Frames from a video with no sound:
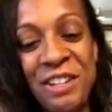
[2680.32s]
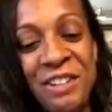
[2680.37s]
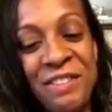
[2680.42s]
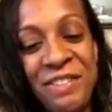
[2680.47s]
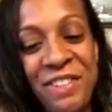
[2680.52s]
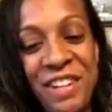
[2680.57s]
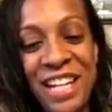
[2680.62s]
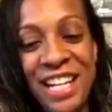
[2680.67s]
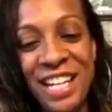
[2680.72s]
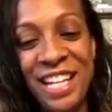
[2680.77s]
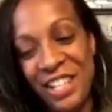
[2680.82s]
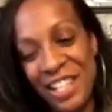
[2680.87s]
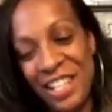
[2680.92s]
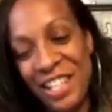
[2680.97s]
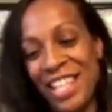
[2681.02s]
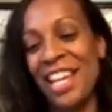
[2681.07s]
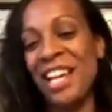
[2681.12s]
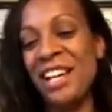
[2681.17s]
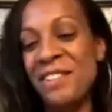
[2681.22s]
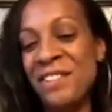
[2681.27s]
figure
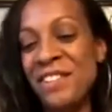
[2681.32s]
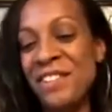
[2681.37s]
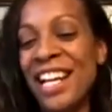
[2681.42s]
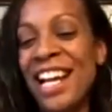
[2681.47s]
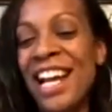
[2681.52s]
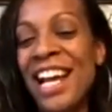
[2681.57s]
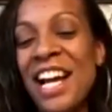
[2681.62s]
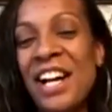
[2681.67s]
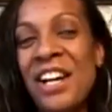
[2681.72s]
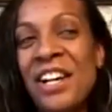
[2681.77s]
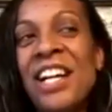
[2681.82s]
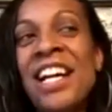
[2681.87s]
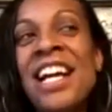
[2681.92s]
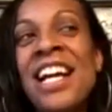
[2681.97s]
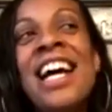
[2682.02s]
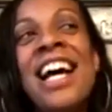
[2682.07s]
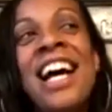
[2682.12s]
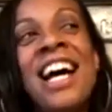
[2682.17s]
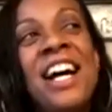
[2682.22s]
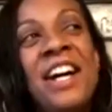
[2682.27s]
that one out.
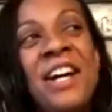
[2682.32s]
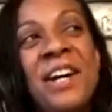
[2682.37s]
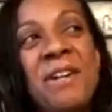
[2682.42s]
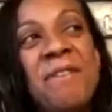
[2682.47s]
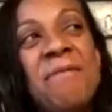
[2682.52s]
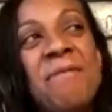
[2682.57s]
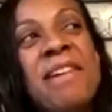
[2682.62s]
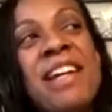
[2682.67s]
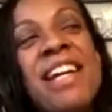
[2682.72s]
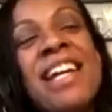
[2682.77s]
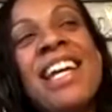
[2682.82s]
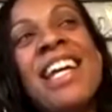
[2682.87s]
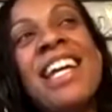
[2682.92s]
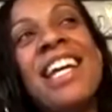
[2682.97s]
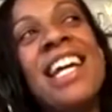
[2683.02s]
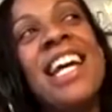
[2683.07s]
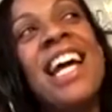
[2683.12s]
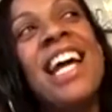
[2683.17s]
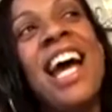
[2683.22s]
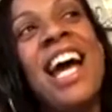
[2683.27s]
Um,
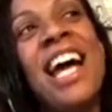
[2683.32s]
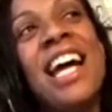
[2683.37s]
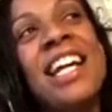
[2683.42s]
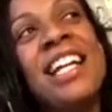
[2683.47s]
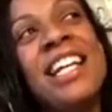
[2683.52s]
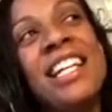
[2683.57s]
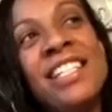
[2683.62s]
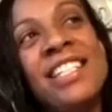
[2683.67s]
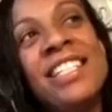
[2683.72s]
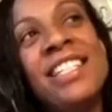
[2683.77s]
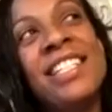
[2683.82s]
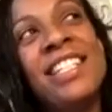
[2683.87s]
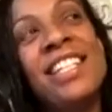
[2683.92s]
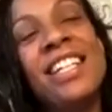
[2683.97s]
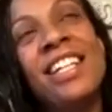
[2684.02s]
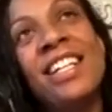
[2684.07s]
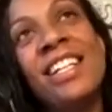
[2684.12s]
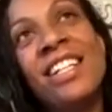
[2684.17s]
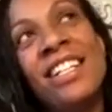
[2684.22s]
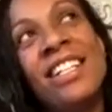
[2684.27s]
I guess
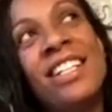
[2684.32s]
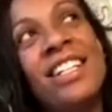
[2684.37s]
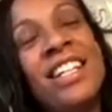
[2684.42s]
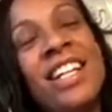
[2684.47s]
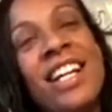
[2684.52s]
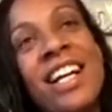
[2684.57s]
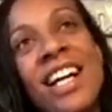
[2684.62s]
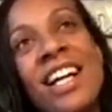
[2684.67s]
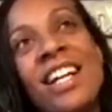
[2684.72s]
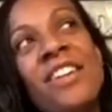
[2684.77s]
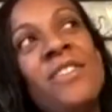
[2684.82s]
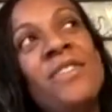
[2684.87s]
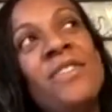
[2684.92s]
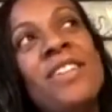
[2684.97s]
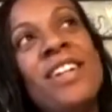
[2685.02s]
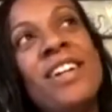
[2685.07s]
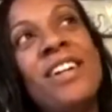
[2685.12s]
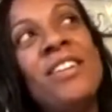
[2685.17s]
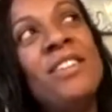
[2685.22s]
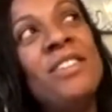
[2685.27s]
I don't
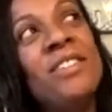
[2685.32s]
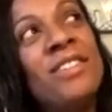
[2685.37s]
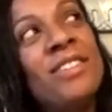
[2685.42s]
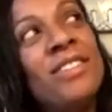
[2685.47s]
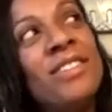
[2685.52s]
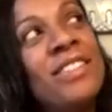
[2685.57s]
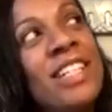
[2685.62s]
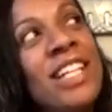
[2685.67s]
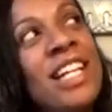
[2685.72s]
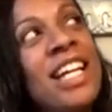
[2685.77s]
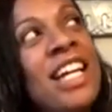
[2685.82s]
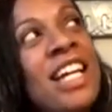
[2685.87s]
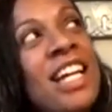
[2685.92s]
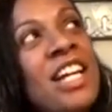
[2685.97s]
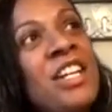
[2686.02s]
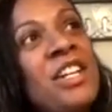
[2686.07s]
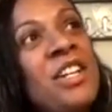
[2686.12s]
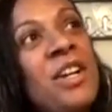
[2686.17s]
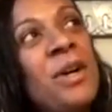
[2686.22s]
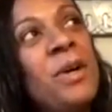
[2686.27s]
know.
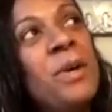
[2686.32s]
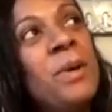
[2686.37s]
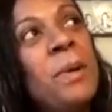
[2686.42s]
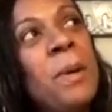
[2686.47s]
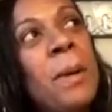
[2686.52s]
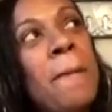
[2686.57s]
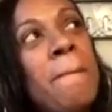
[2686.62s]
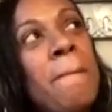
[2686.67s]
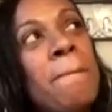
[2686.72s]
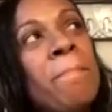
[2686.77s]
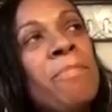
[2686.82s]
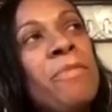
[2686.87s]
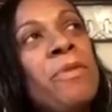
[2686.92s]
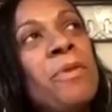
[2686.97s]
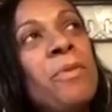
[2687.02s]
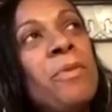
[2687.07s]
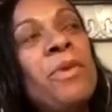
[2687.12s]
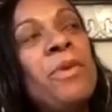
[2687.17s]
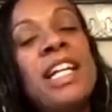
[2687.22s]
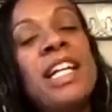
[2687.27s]
You know,
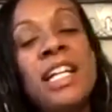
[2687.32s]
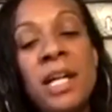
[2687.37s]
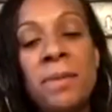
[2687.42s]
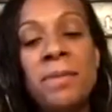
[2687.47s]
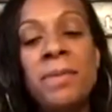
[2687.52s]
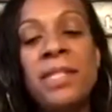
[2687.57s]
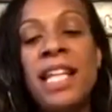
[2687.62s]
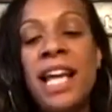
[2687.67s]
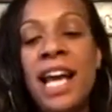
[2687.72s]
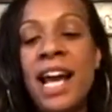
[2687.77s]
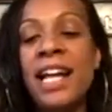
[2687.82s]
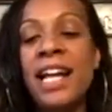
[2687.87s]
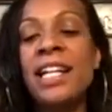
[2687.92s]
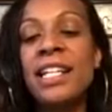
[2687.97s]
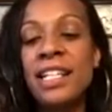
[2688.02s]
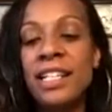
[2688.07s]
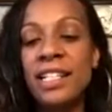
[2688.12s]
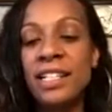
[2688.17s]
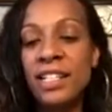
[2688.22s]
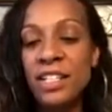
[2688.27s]
when it comes to acad,
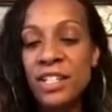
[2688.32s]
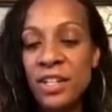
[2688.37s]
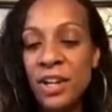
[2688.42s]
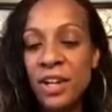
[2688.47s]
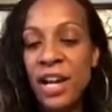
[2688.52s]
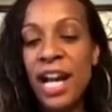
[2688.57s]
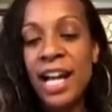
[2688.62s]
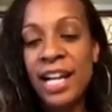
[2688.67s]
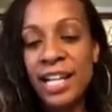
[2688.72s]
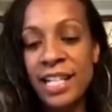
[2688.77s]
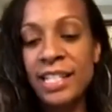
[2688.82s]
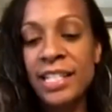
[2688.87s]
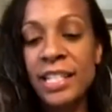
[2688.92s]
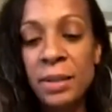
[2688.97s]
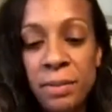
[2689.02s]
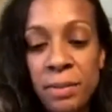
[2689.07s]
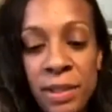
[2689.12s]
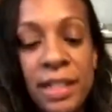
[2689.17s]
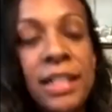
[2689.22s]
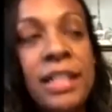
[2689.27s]
you know,
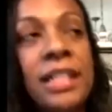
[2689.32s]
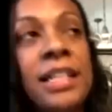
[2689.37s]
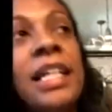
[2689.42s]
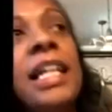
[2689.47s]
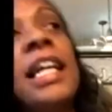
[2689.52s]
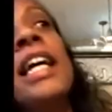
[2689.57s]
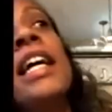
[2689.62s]
academically,